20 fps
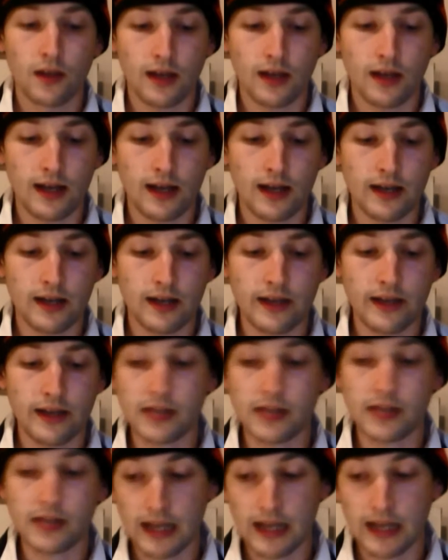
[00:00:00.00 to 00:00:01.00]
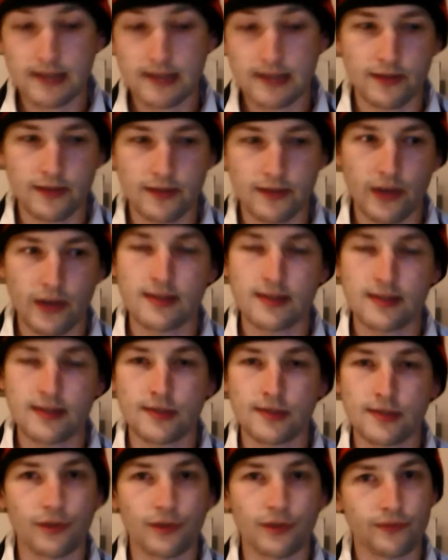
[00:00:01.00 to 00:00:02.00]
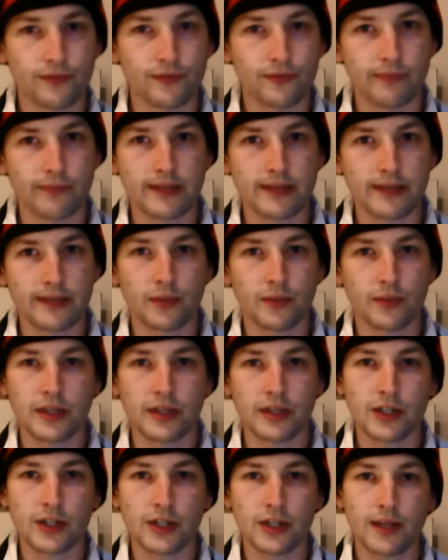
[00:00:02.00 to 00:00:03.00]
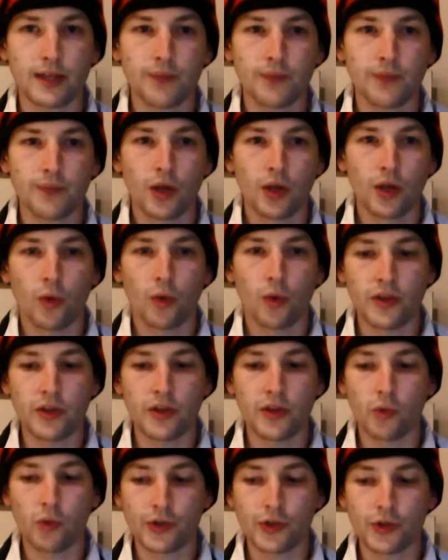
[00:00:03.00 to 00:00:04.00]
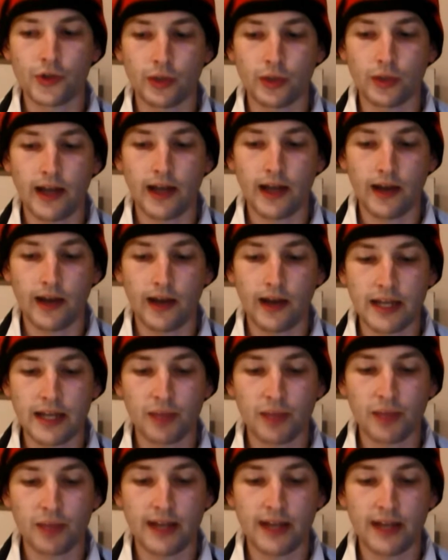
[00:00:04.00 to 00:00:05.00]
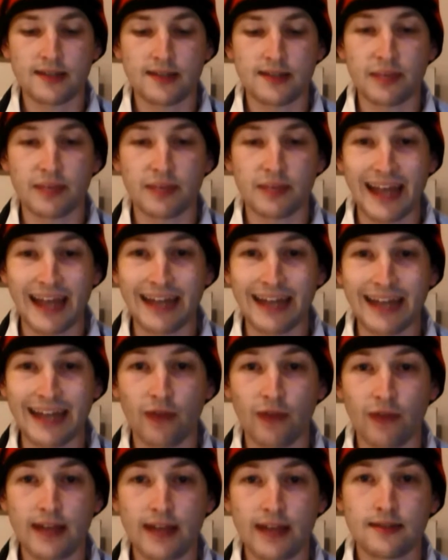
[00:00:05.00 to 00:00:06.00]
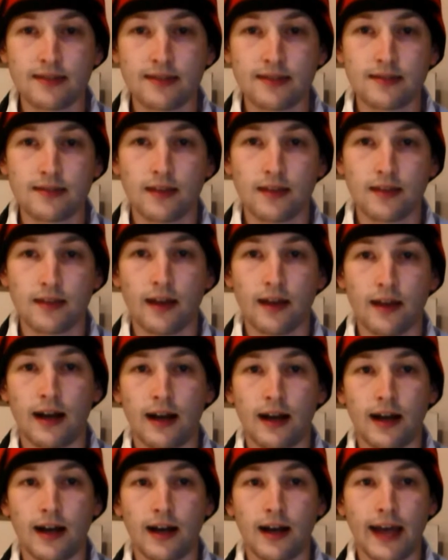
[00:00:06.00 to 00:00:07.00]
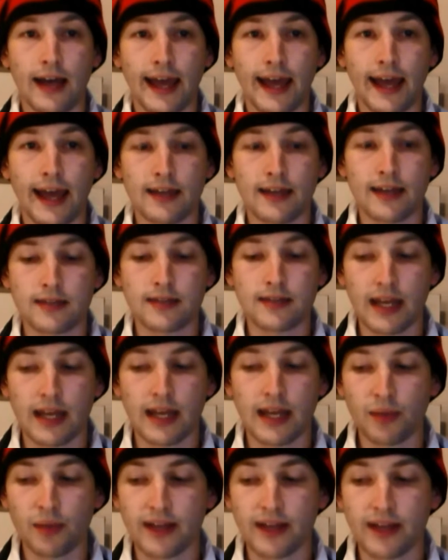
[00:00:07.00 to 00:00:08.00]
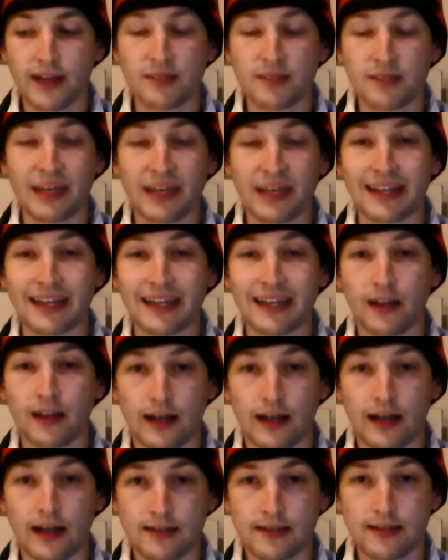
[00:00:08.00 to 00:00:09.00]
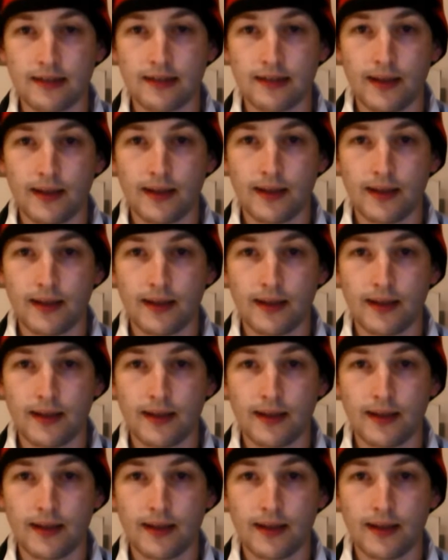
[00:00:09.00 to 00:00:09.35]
Now your classes and races sort of mix in with each other, whether you want to allow any players to pick any race and any players to pick any class.